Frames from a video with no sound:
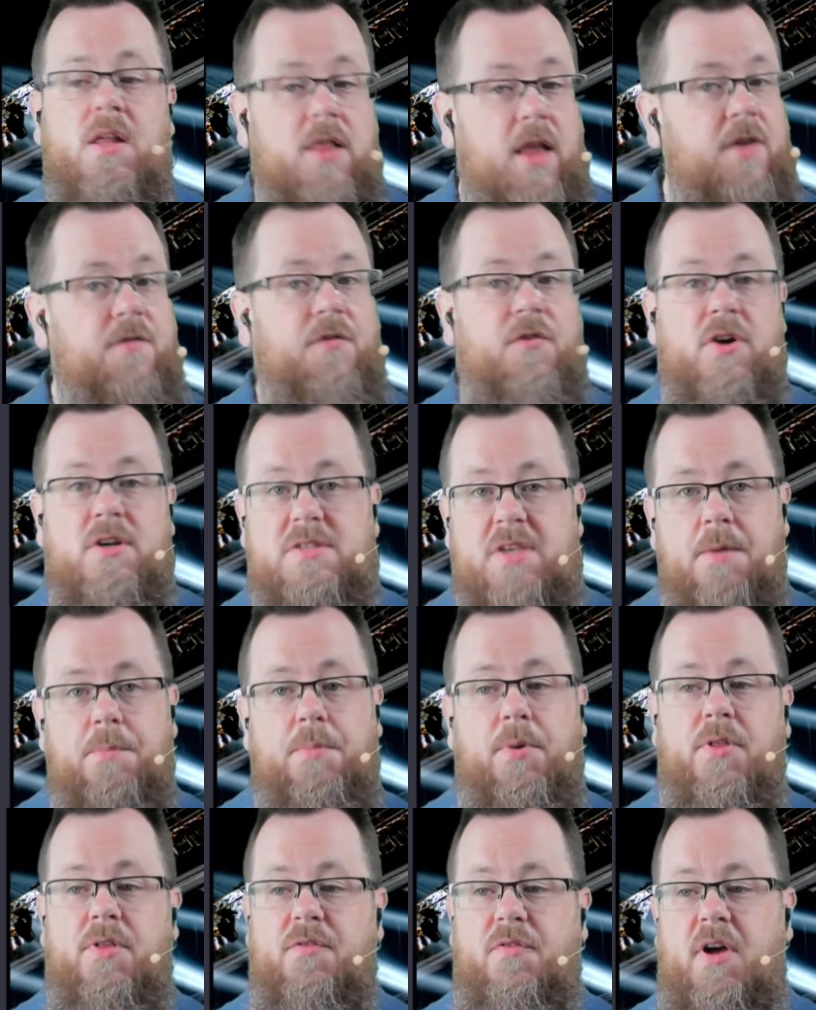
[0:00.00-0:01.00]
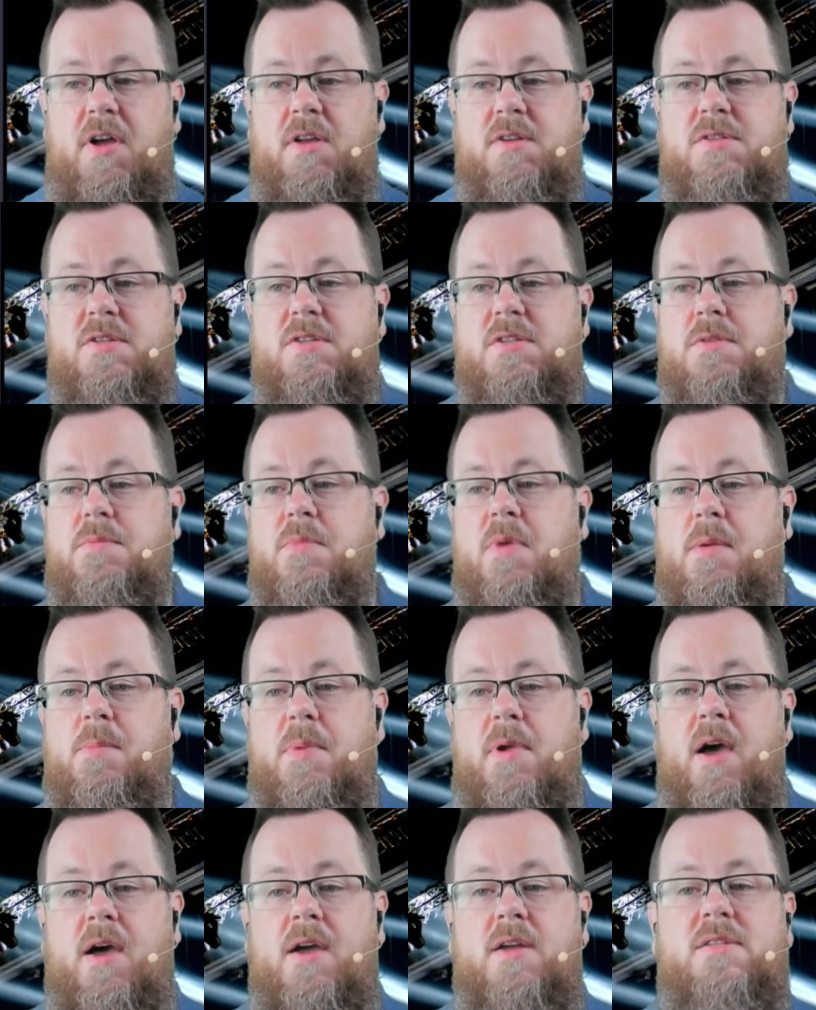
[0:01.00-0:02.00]
like, for example, the file system
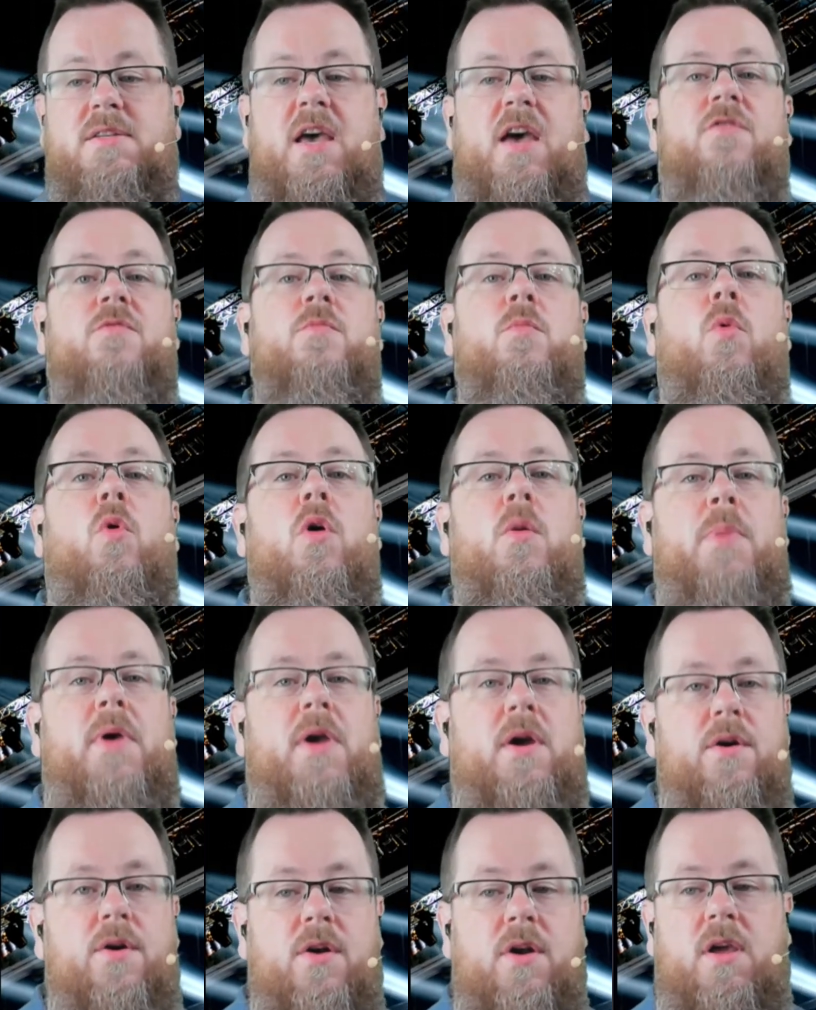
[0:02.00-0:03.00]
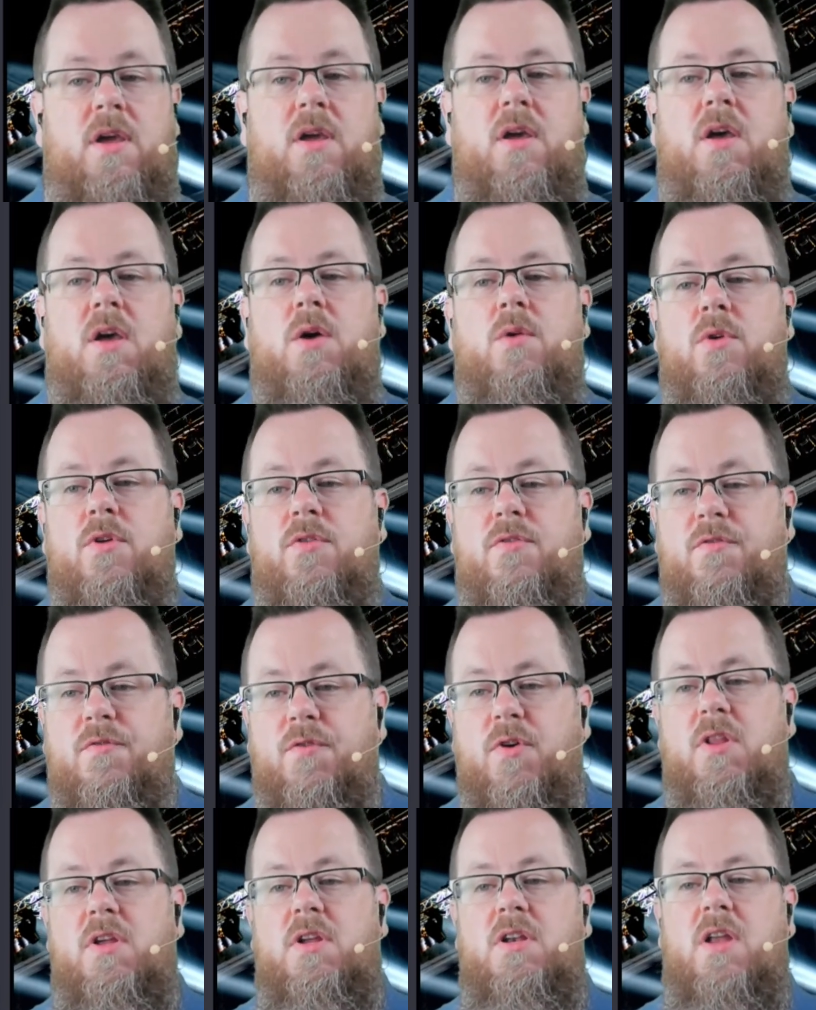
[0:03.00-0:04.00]
API to have more parity with
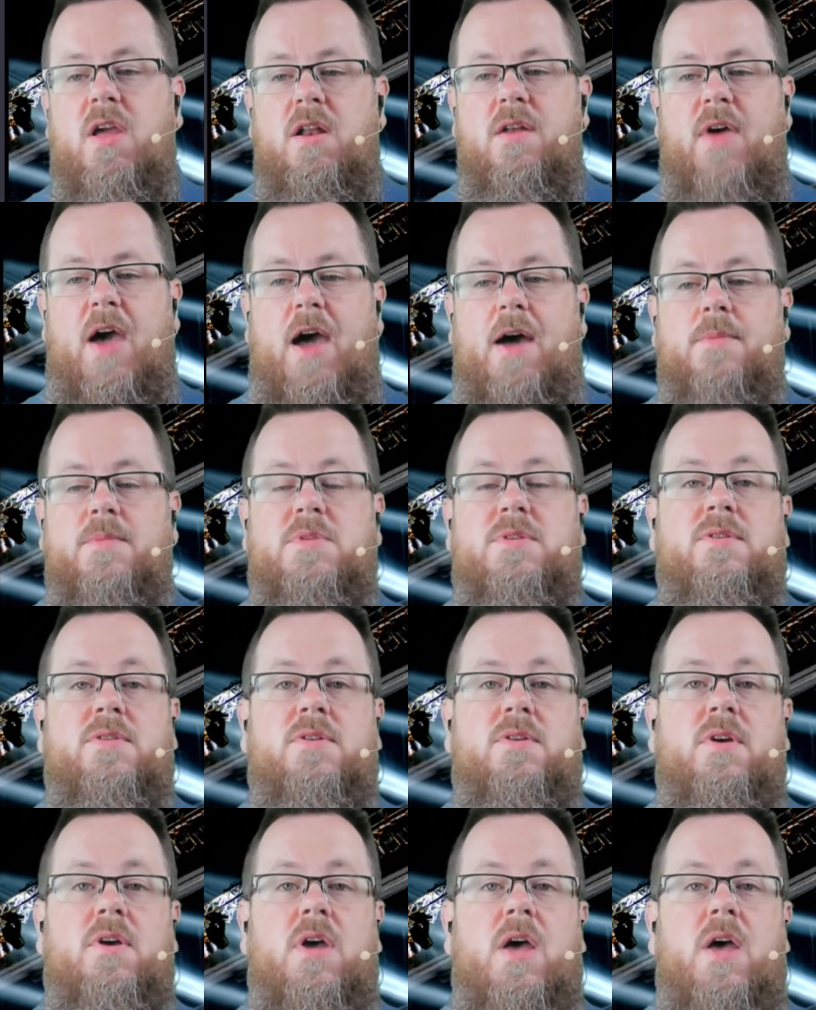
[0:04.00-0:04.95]
fully native apps.